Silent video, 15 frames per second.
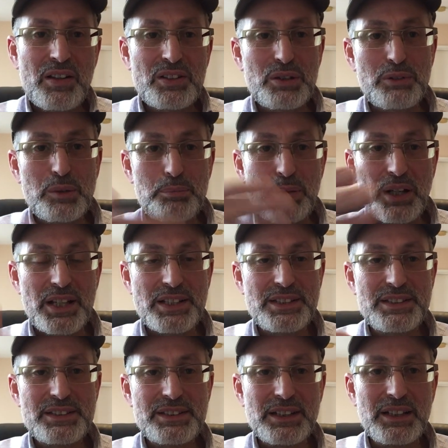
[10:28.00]
to
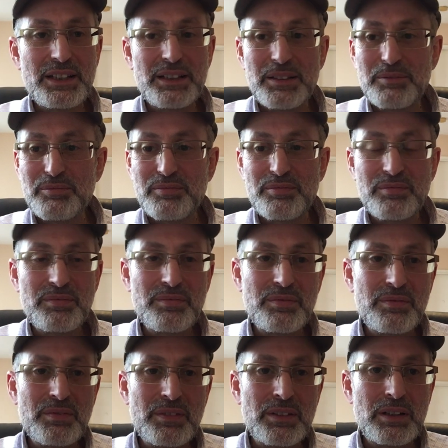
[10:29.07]
replace
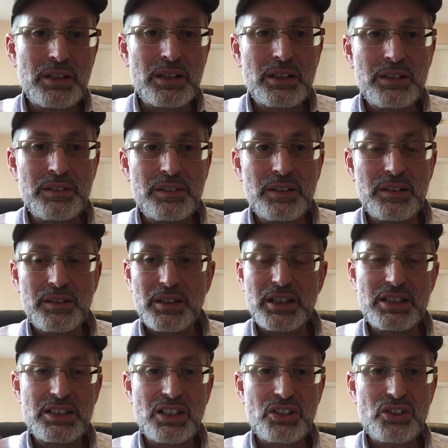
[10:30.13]

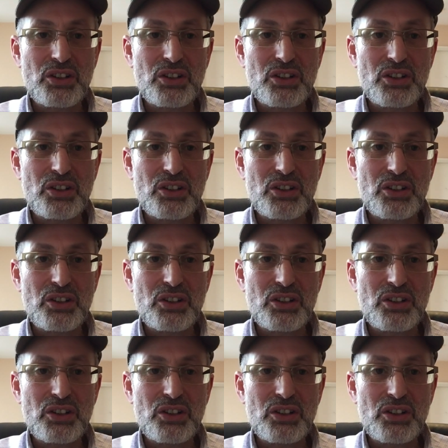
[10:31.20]
eating